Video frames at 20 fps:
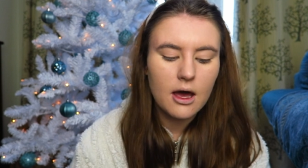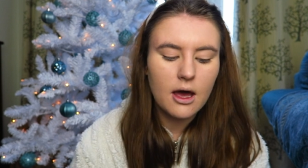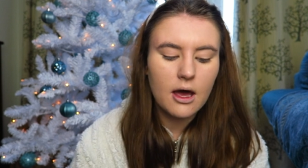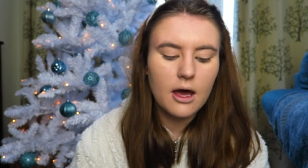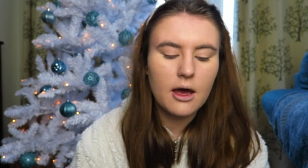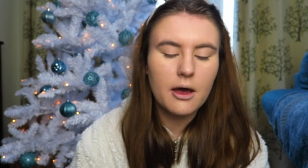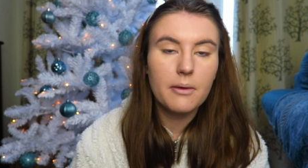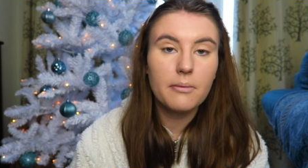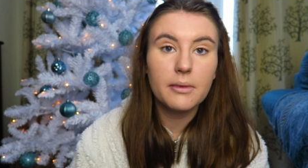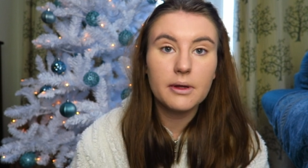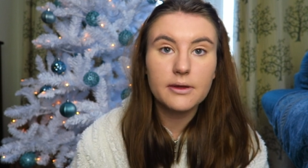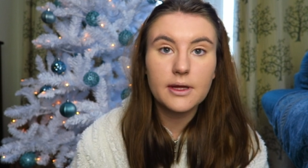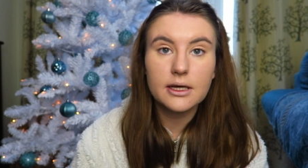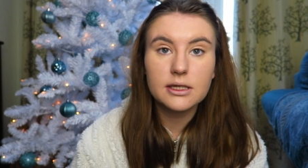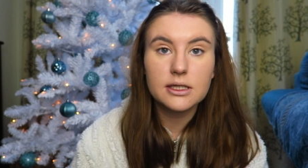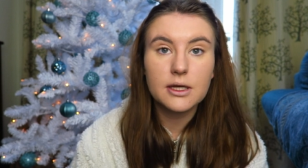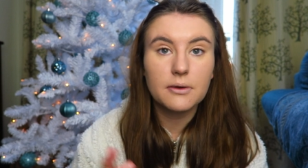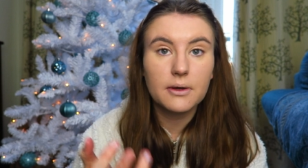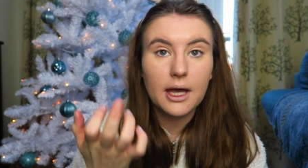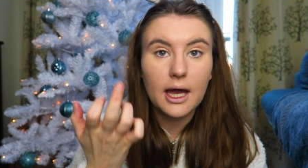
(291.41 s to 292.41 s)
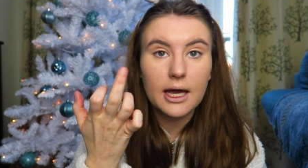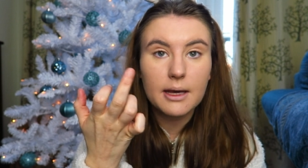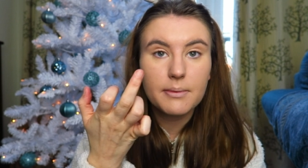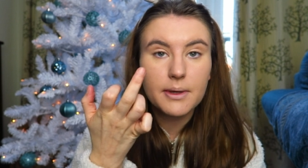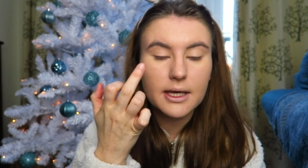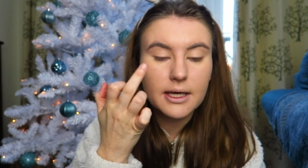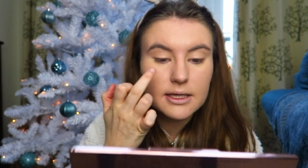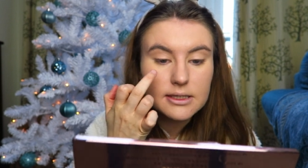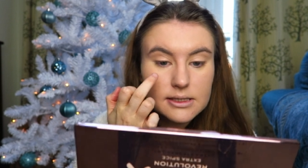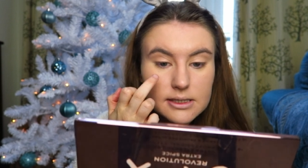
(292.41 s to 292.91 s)
um, that's okay
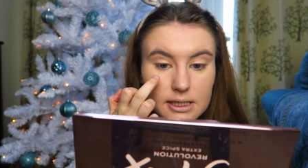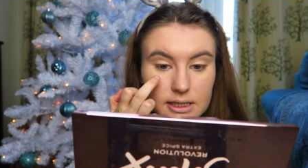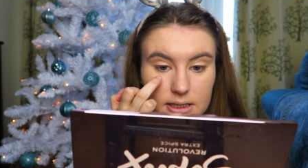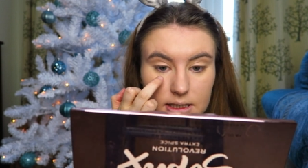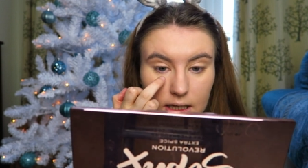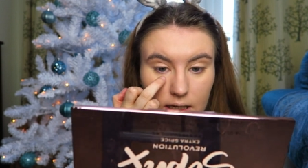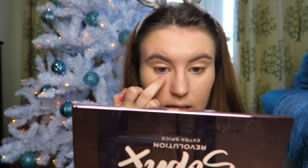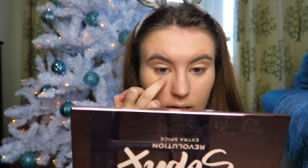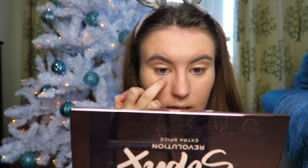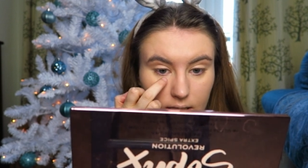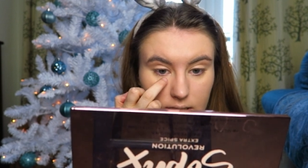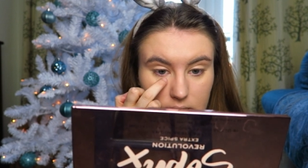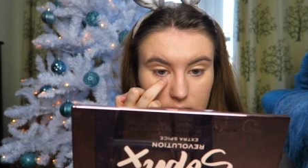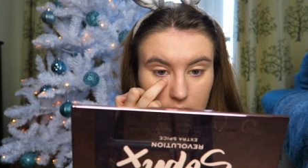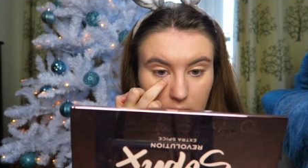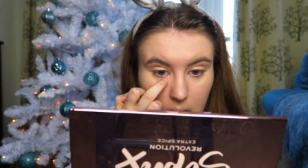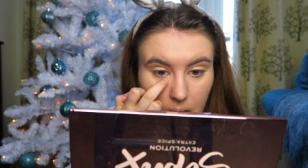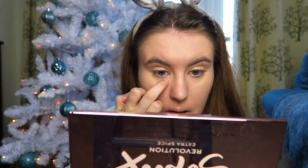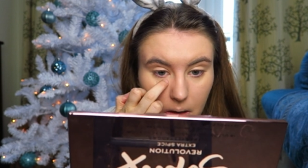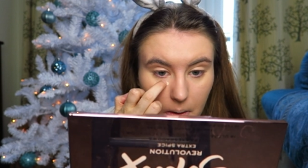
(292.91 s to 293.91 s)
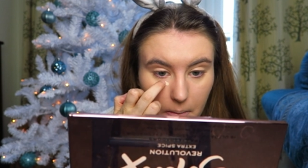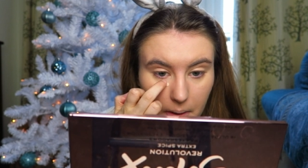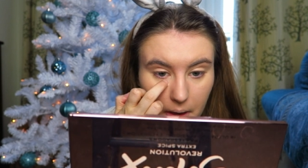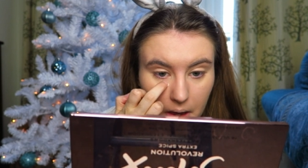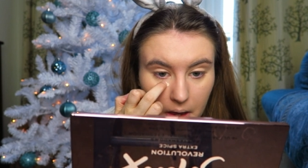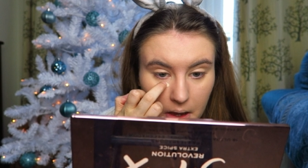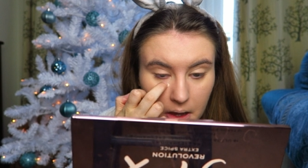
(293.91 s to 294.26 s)
because this can lighten that up.